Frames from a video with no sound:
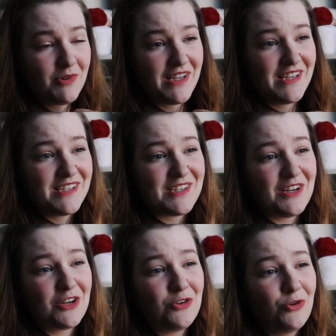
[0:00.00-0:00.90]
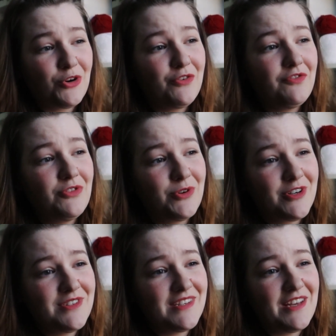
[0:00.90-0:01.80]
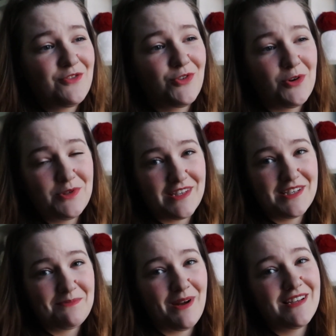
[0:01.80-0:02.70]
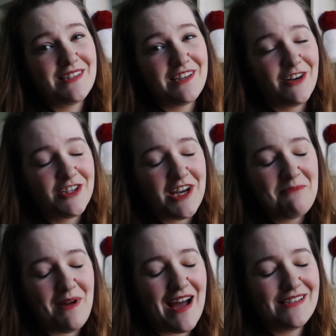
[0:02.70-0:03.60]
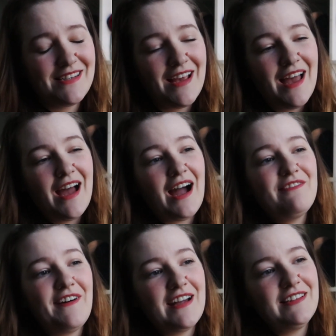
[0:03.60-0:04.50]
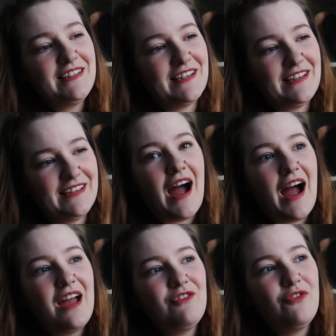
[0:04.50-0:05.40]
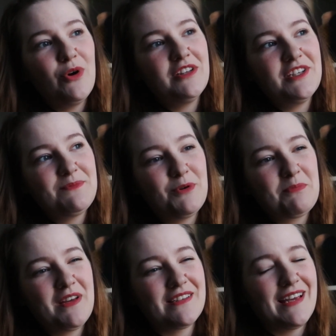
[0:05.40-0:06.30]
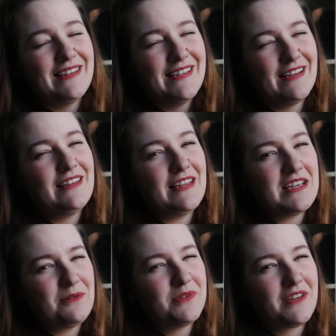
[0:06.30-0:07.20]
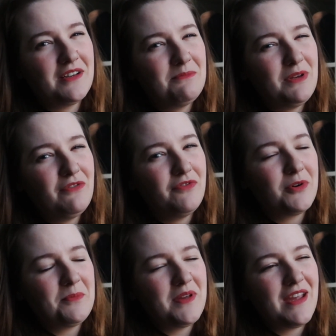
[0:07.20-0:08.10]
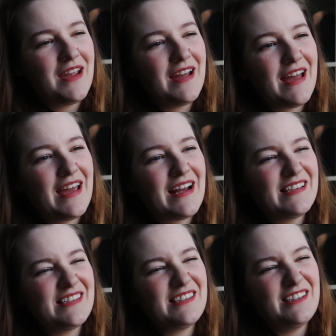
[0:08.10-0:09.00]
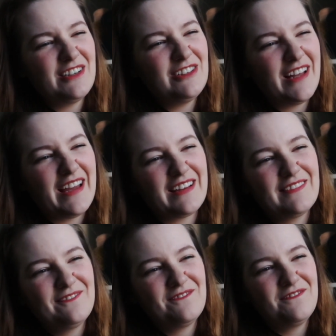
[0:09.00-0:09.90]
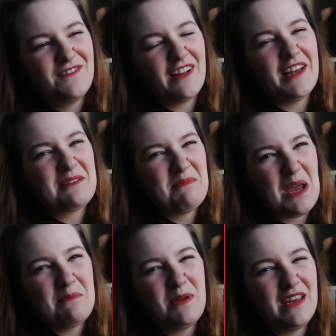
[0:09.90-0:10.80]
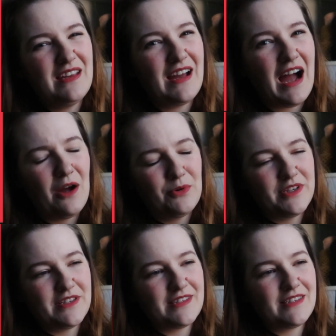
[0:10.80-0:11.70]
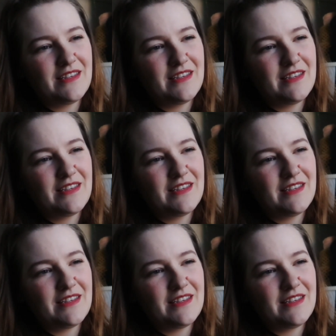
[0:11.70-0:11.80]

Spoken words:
is A Court of Thorns and Roses by Sarah J. Maas. I finally did it. I have avoided this book because I didn't think it was gonna be for me, and I still felt like maybe I was